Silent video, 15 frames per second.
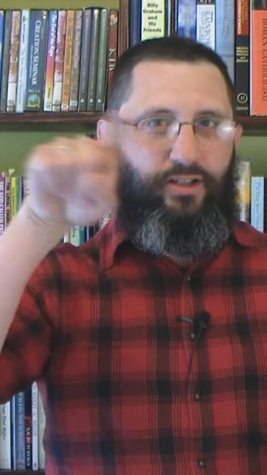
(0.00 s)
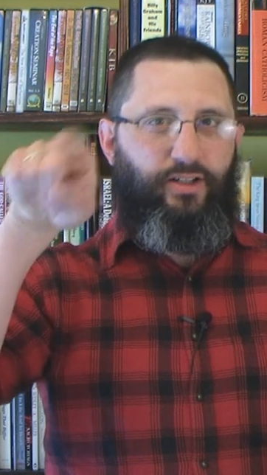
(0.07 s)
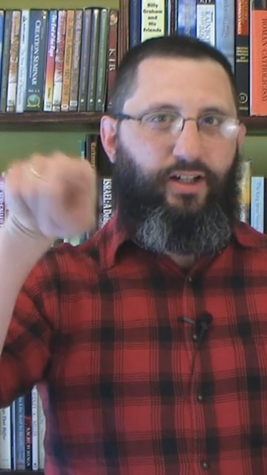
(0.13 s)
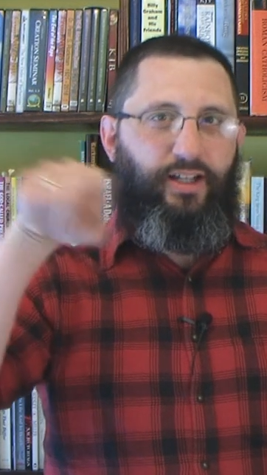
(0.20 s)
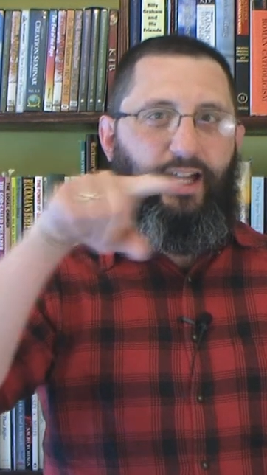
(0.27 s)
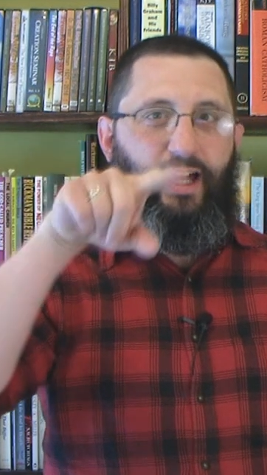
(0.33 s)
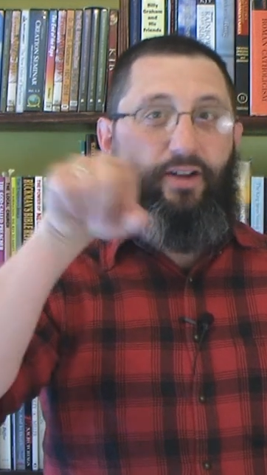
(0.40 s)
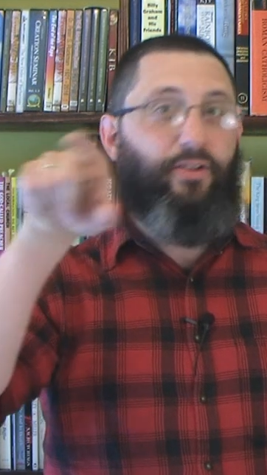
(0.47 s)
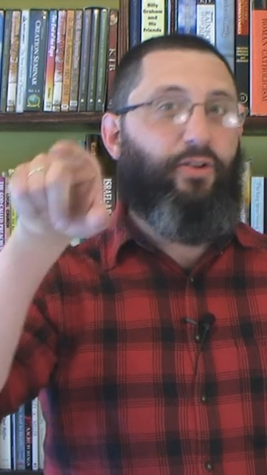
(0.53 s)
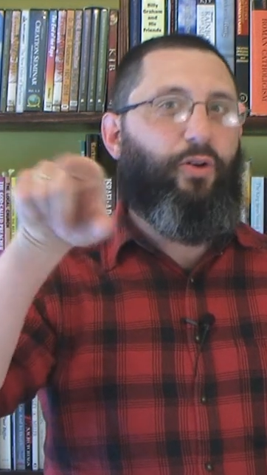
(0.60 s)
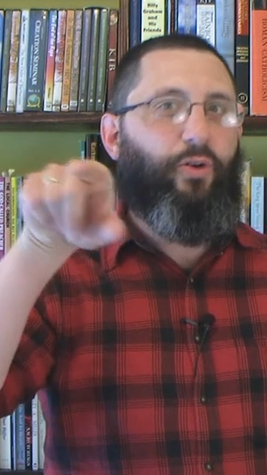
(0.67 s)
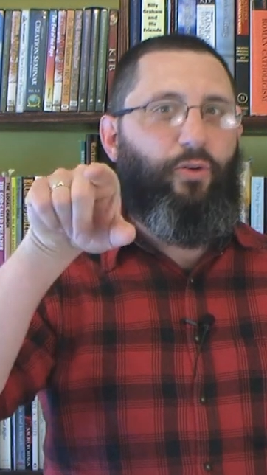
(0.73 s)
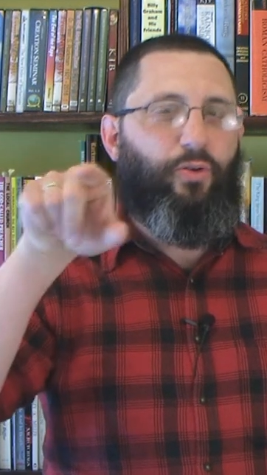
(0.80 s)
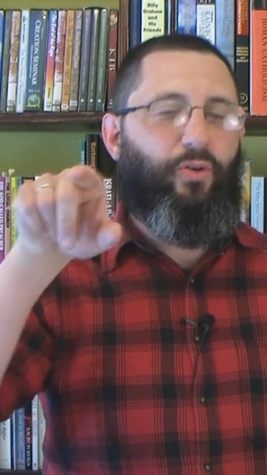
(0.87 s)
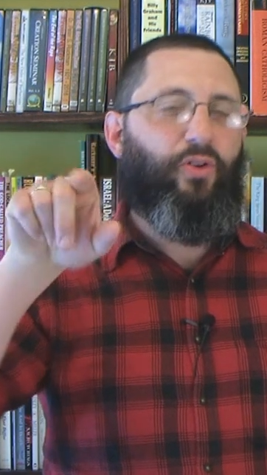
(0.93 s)
cutout
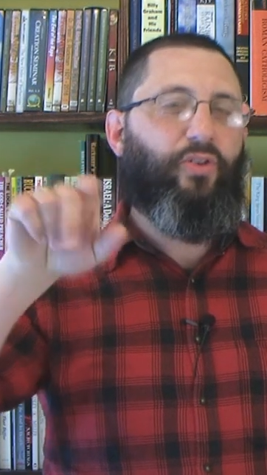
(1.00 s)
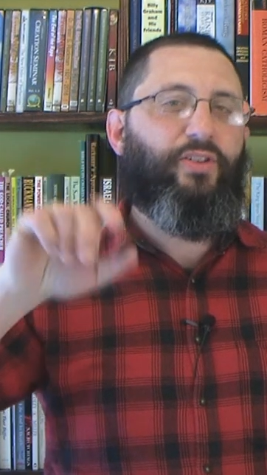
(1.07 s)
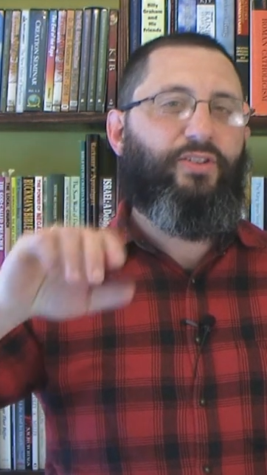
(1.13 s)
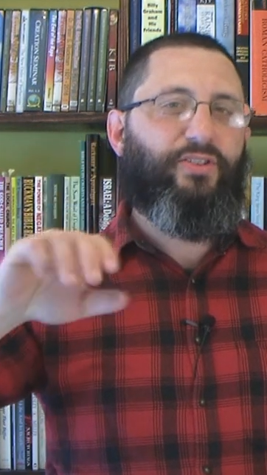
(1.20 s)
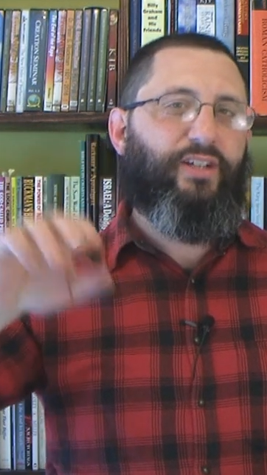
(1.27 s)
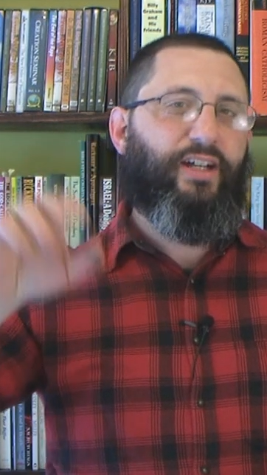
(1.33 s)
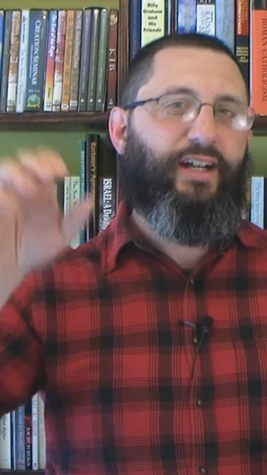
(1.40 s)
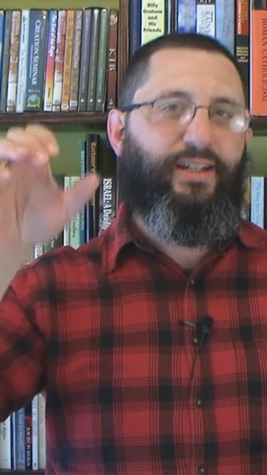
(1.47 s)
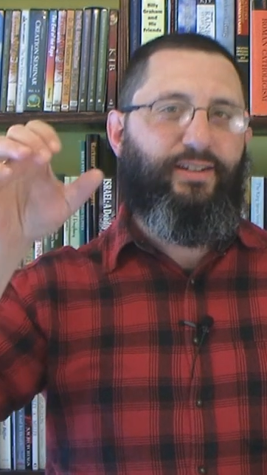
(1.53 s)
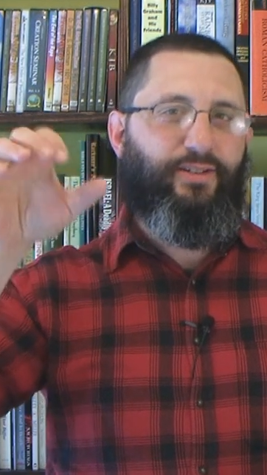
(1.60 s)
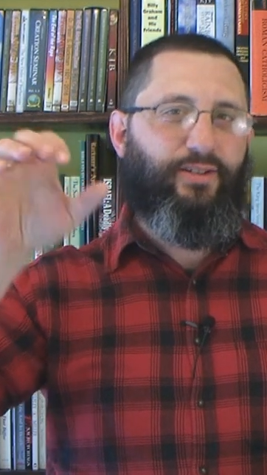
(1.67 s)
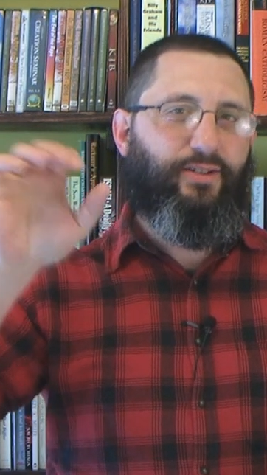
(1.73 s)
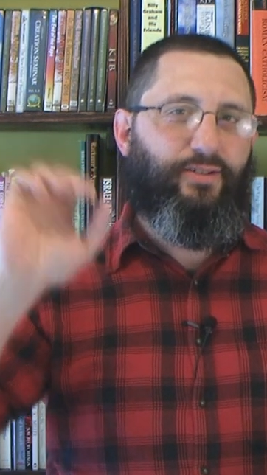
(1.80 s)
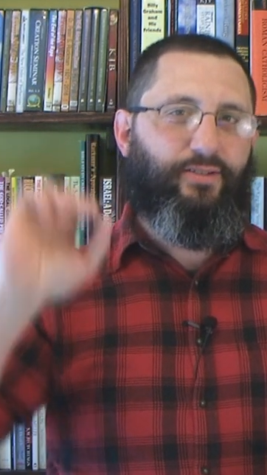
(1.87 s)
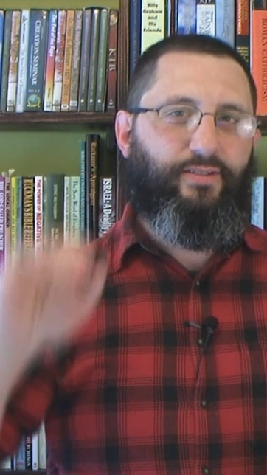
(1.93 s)
hole on the side,
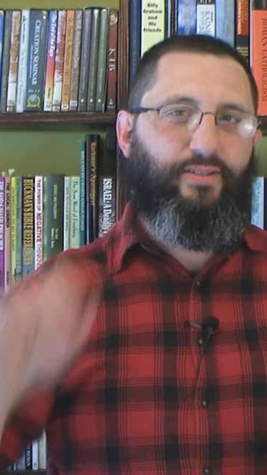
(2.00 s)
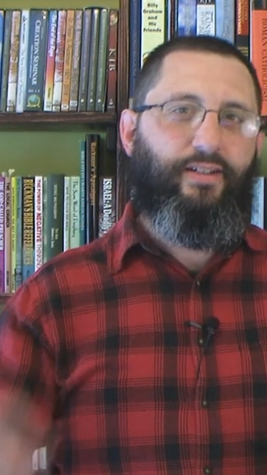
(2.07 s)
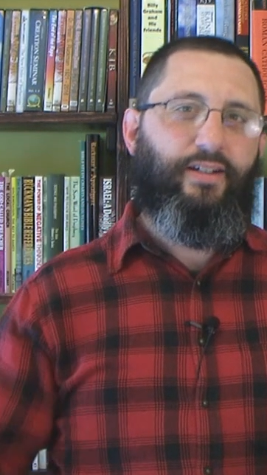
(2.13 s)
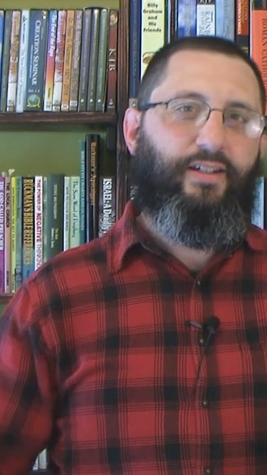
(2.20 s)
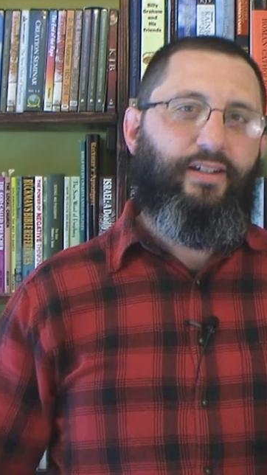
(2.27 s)
you know, and